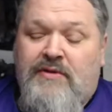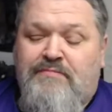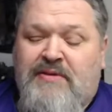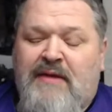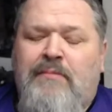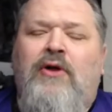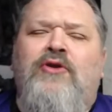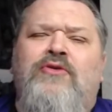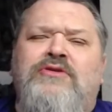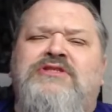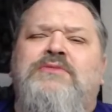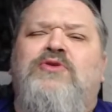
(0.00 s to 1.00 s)
people are
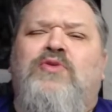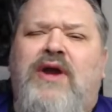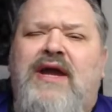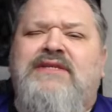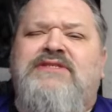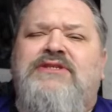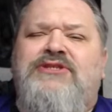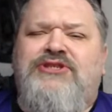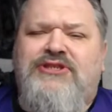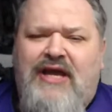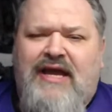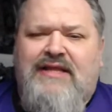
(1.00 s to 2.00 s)
doing some crazy
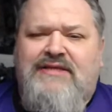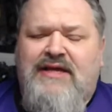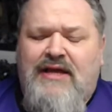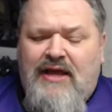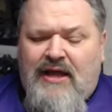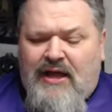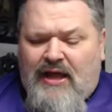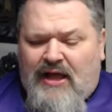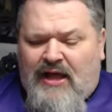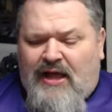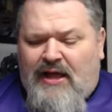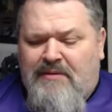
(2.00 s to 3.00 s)
shit.
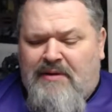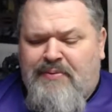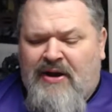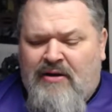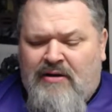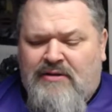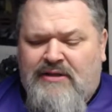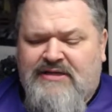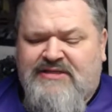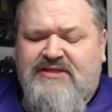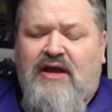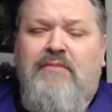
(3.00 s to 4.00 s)
Apparently
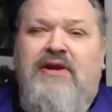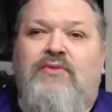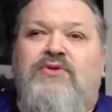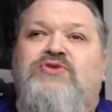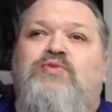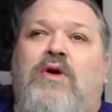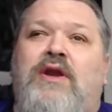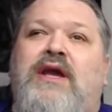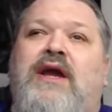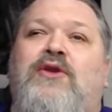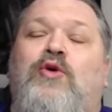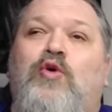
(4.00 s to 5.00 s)
somebody was
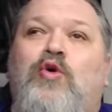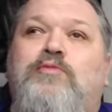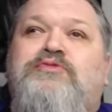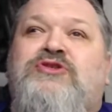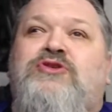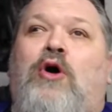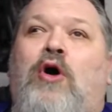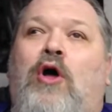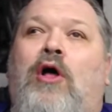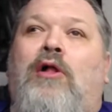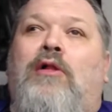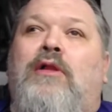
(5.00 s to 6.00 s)
running an oops
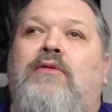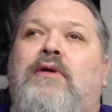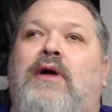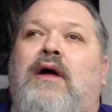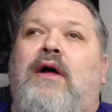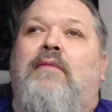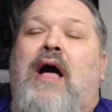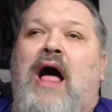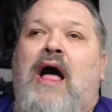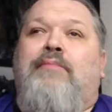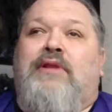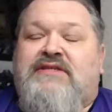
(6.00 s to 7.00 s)
all
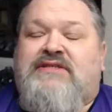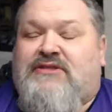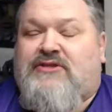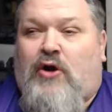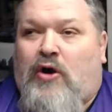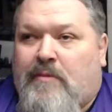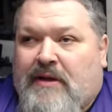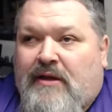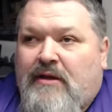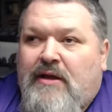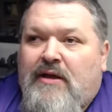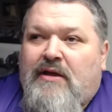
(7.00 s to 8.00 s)
obelisks army.
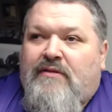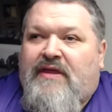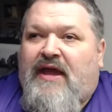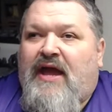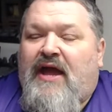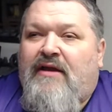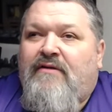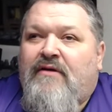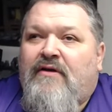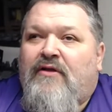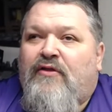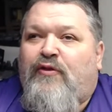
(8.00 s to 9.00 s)
They had
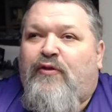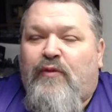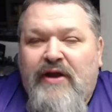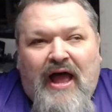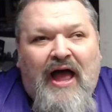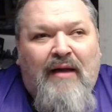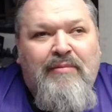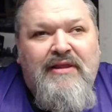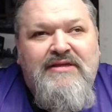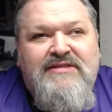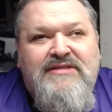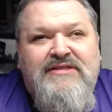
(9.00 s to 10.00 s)
3
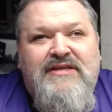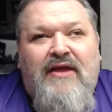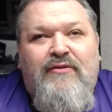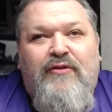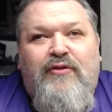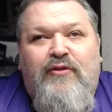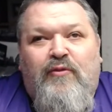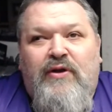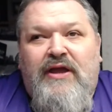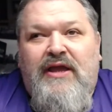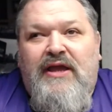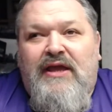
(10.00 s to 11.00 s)
obelisks and
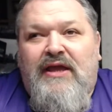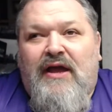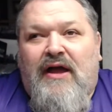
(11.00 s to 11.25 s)
3